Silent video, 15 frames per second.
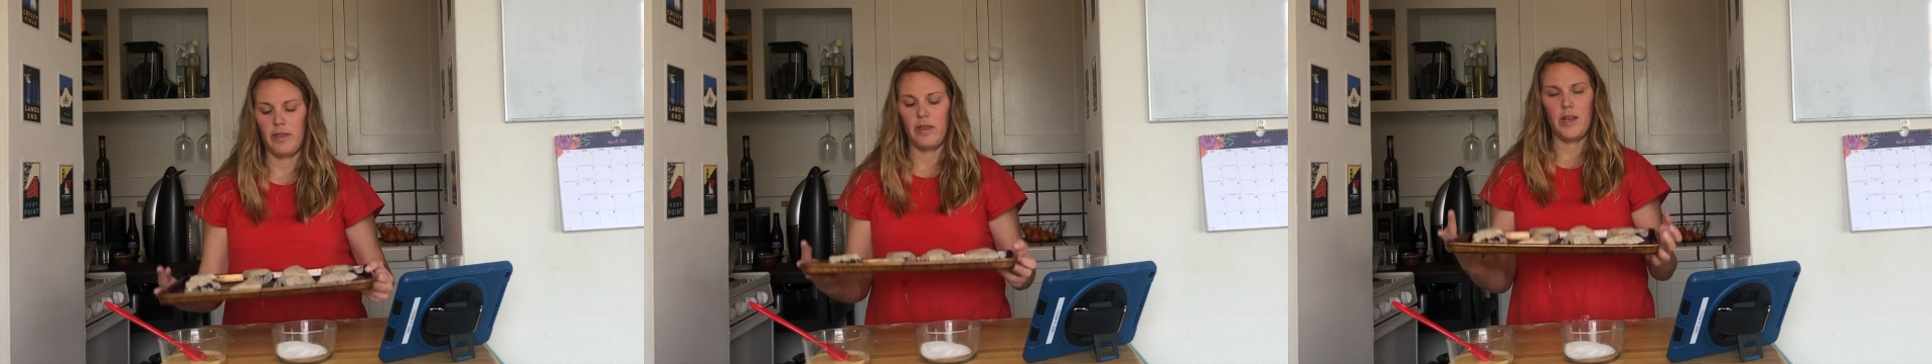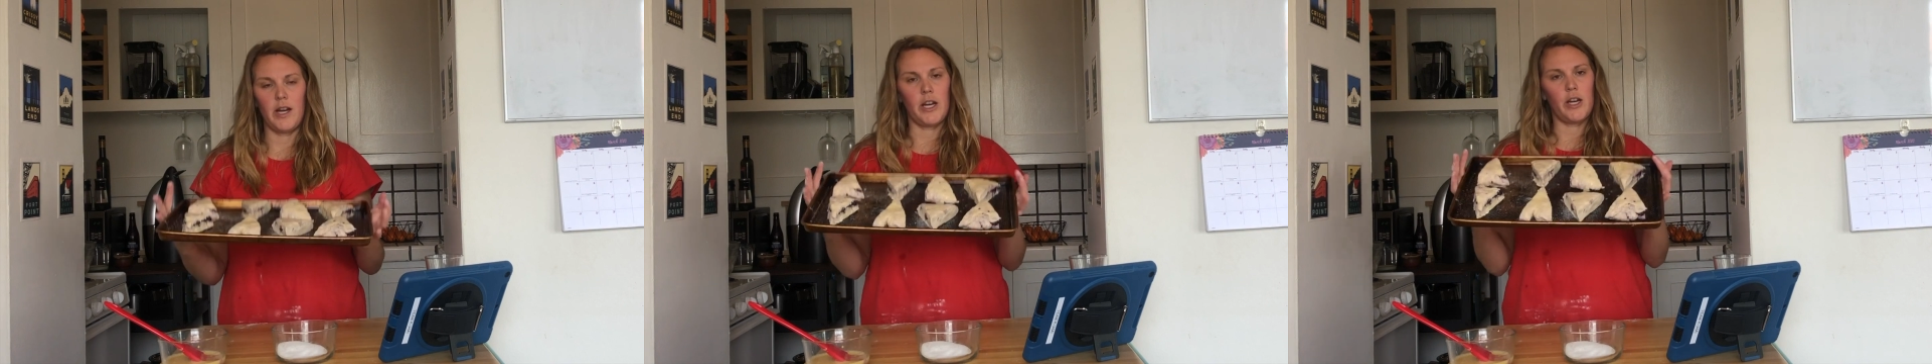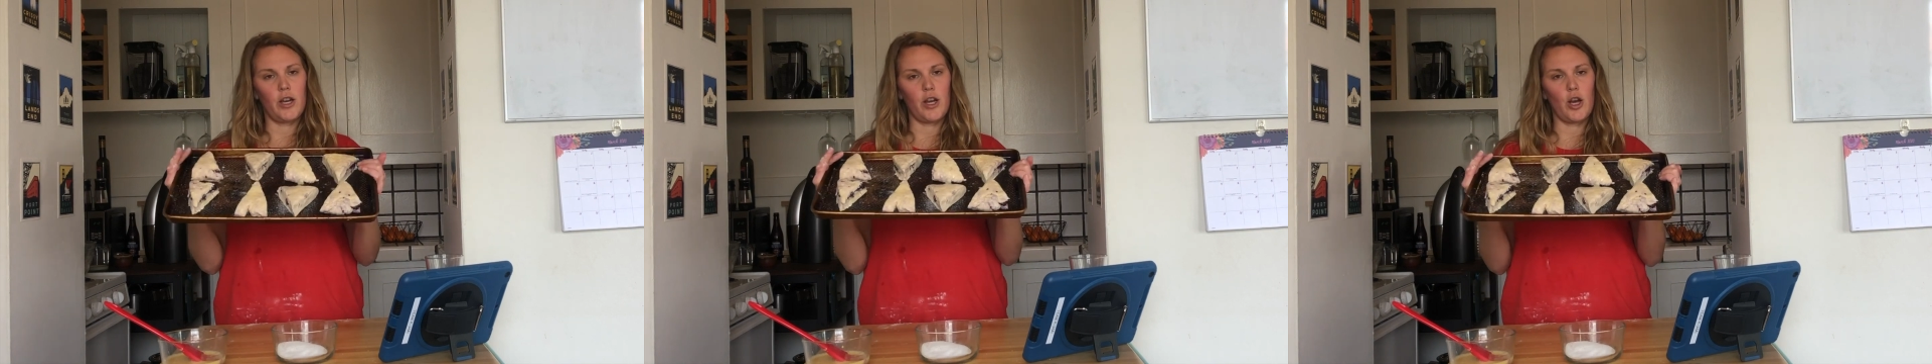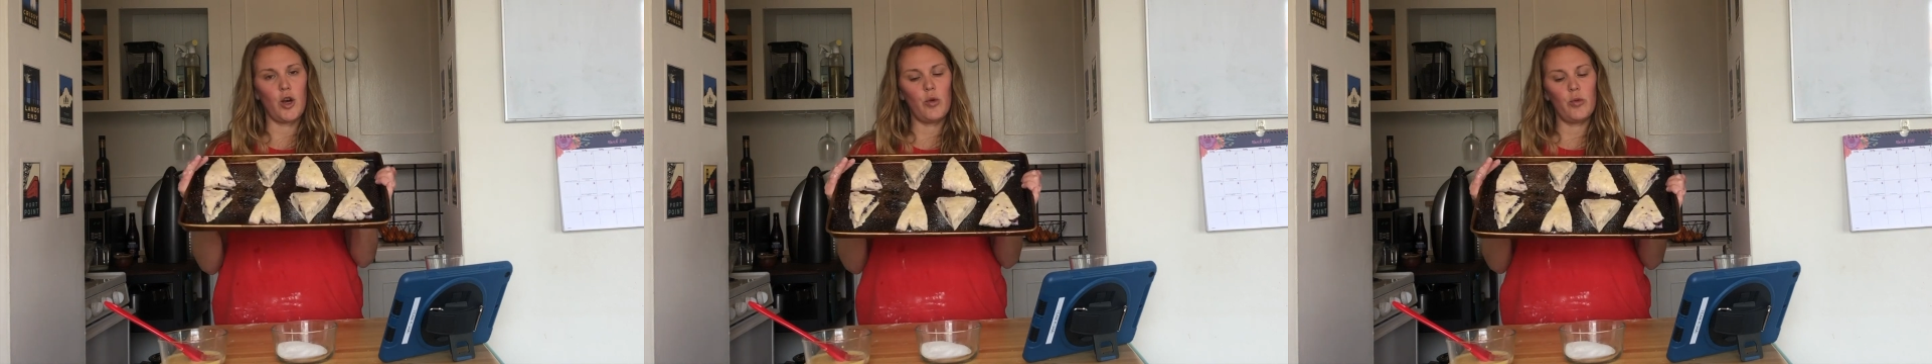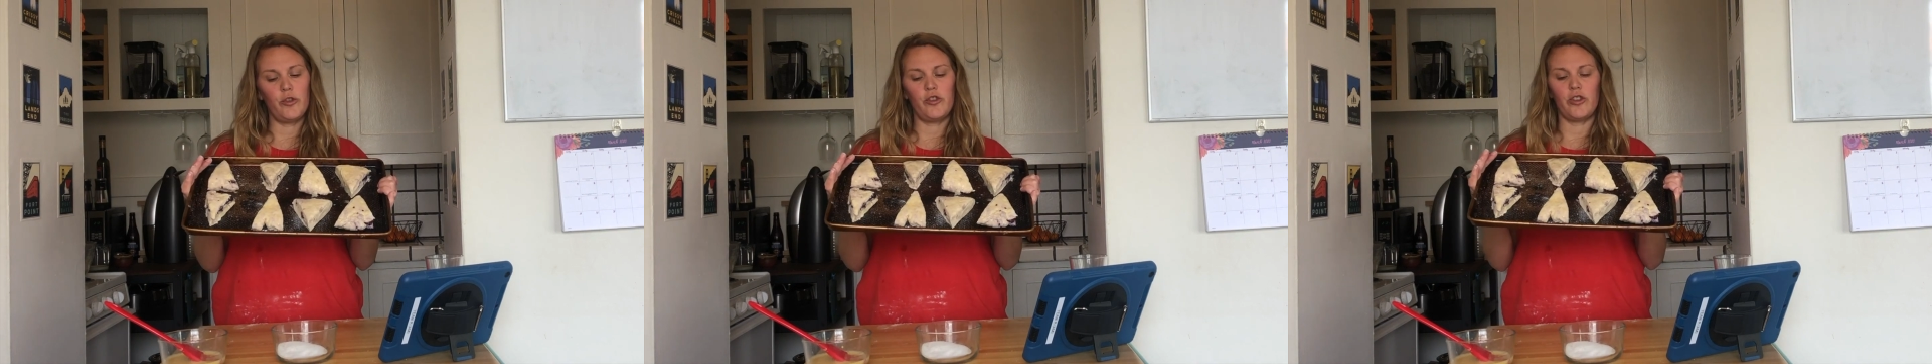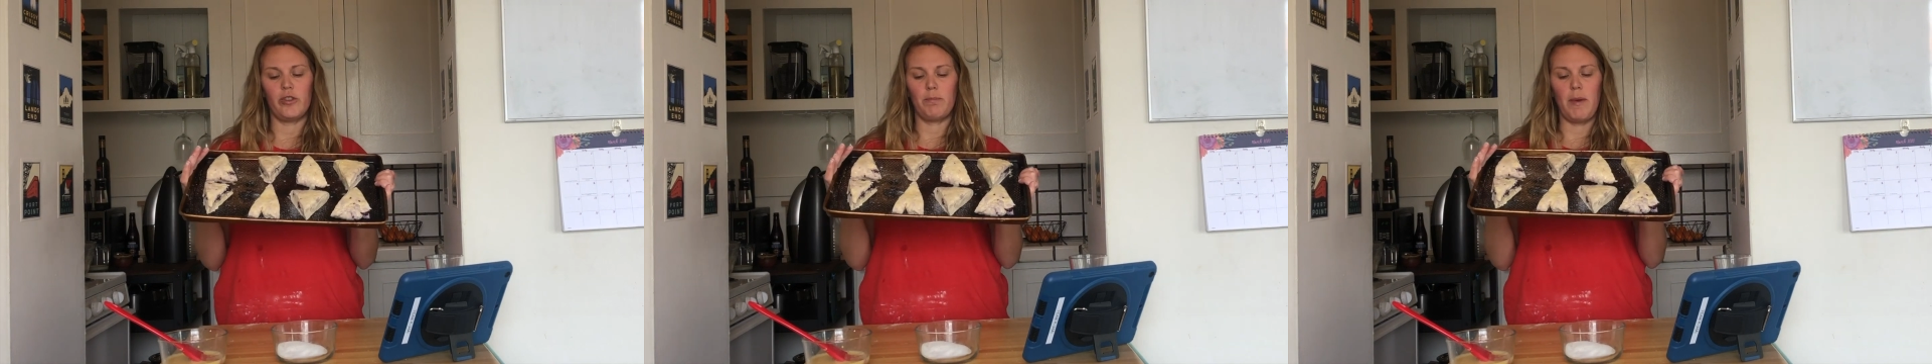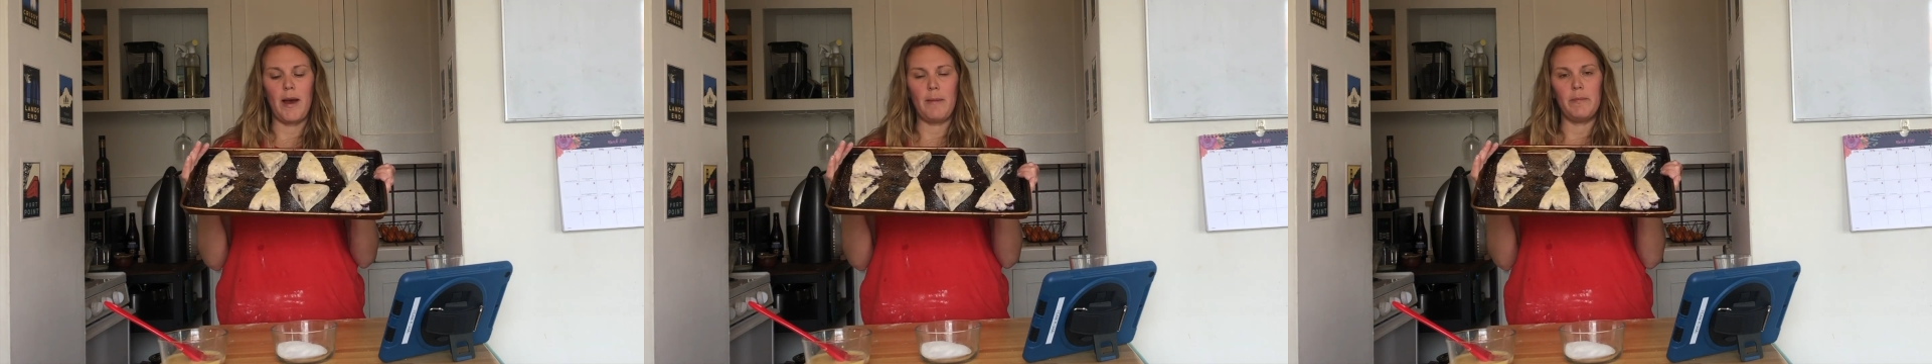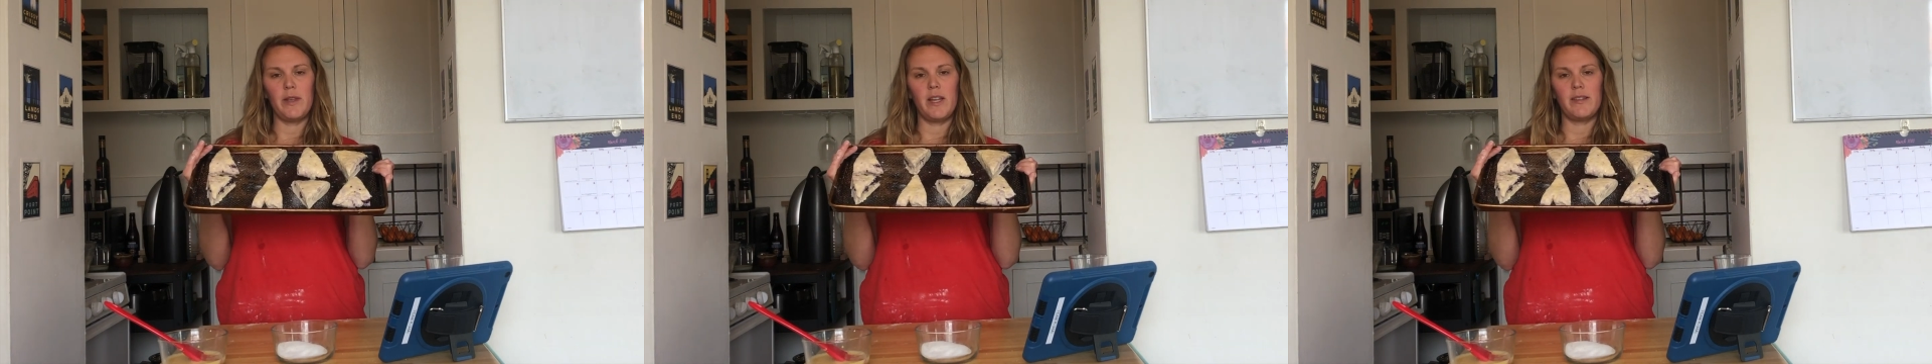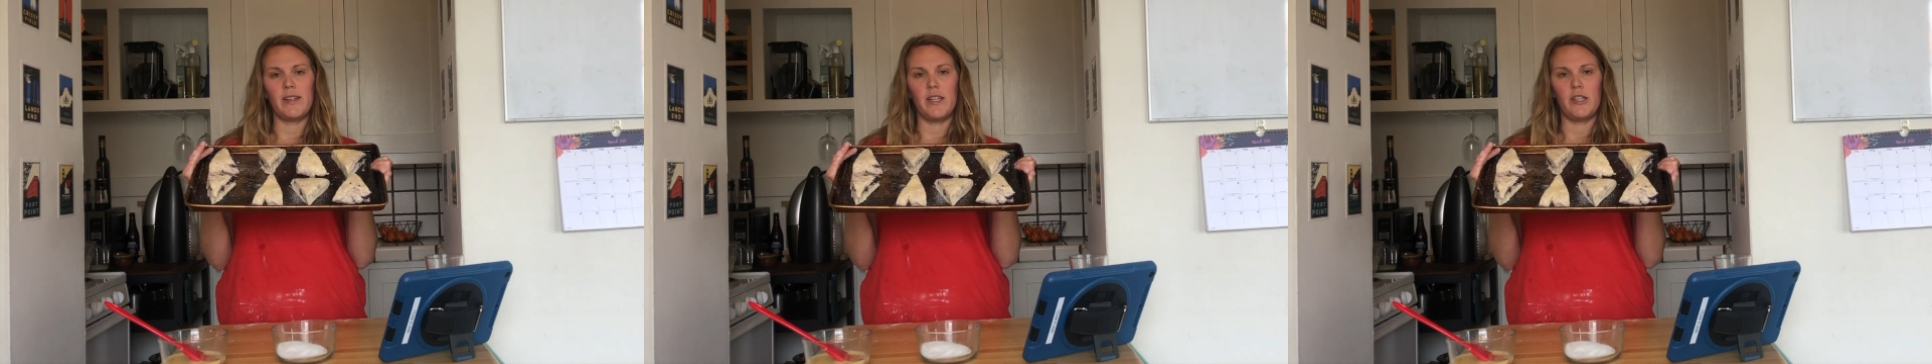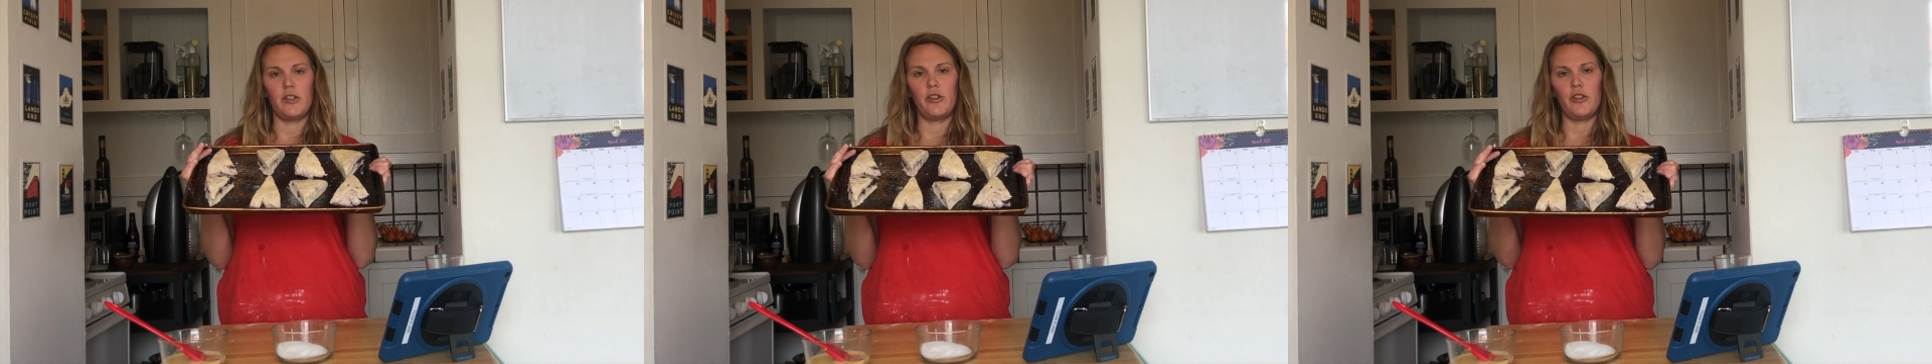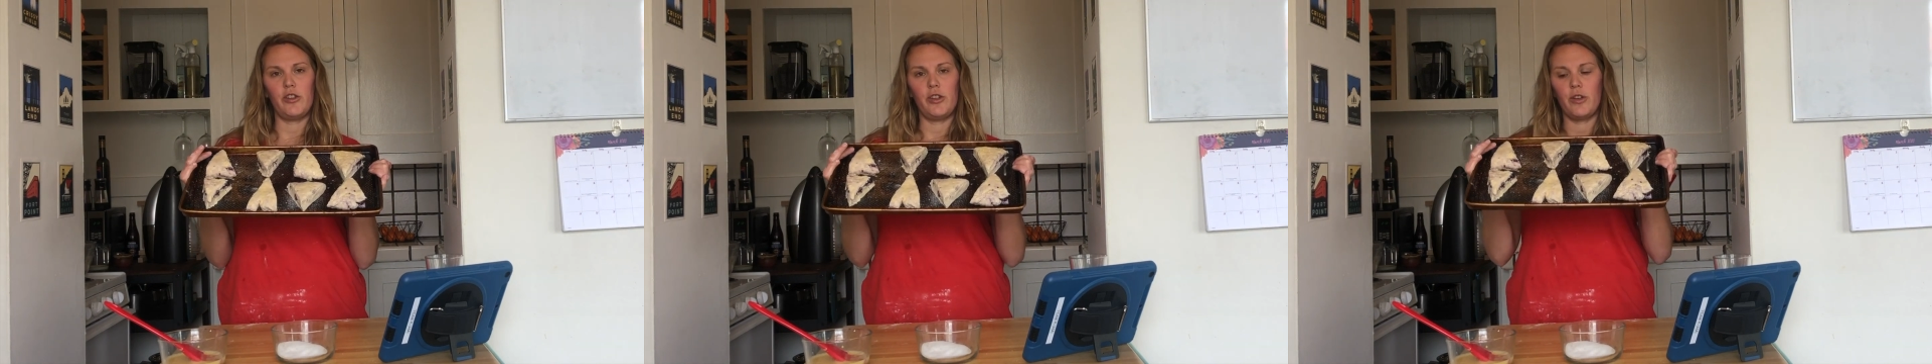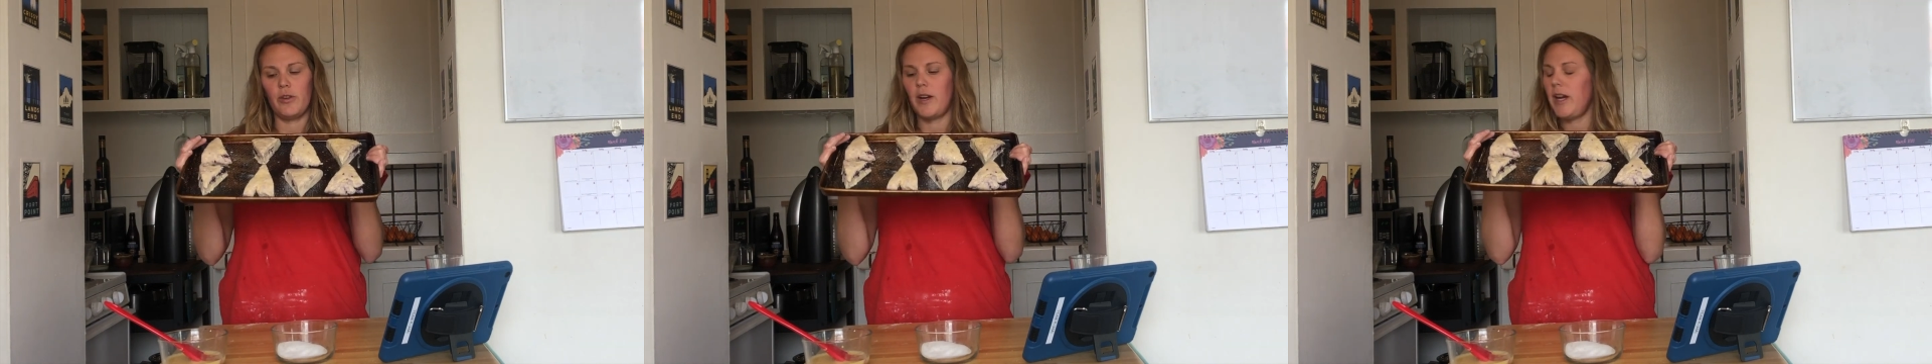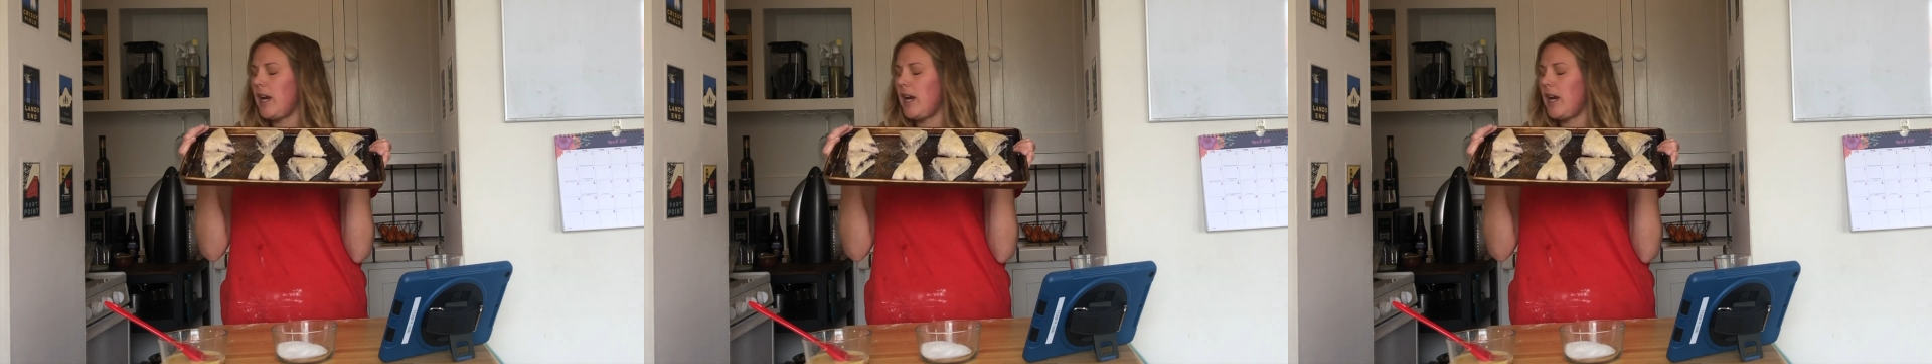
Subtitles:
There you go. We'll just pop these into